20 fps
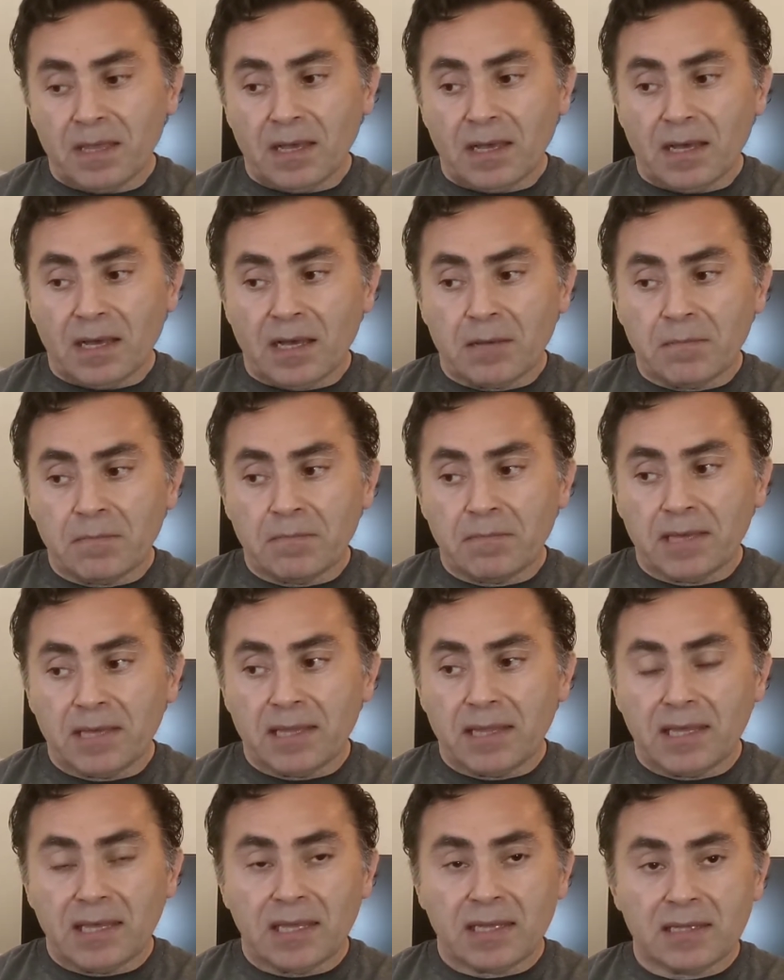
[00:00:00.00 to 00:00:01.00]

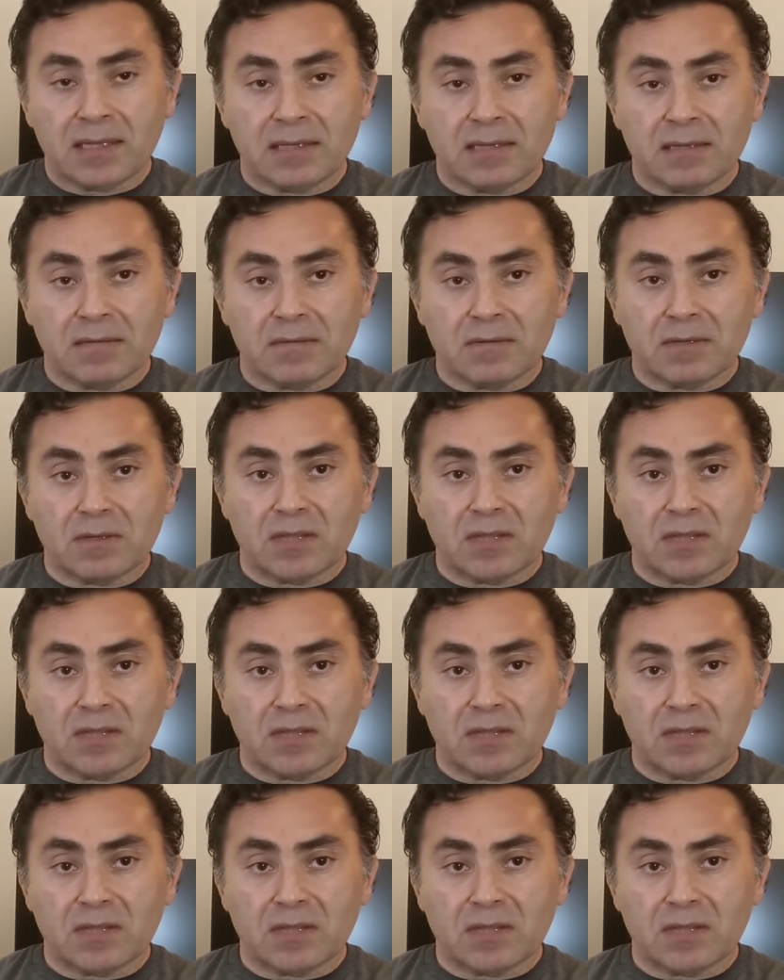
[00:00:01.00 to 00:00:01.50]
And then